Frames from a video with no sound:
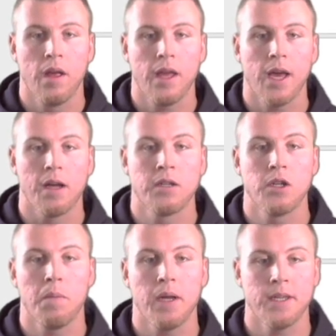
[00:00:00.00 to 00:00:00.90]
Yeah,
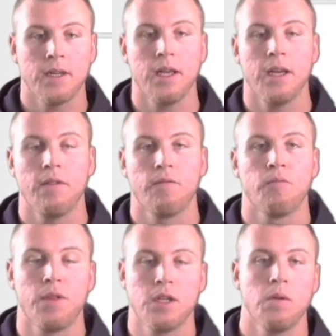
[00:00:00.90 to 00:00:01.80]
so basically,
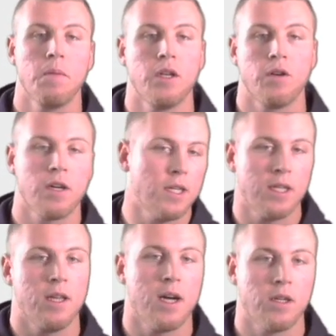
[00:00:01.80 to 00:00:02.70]
this is what I'm going to do,
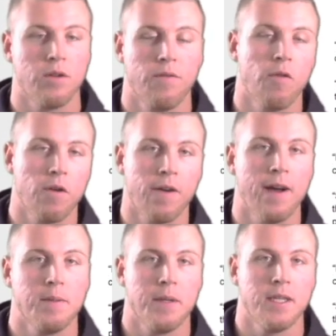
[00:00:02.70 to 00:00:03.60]
because that's 4 and
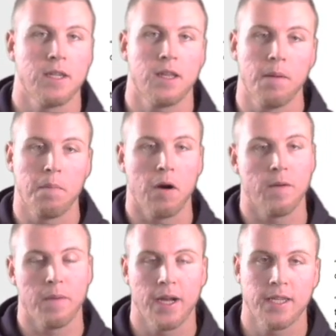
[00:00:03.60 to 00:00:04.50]
5 is basically part
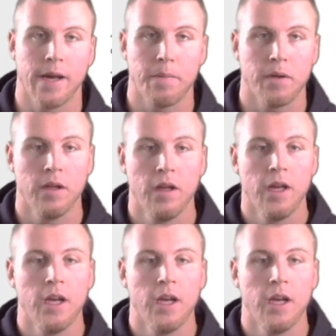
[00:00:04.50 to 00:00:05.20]
of my example.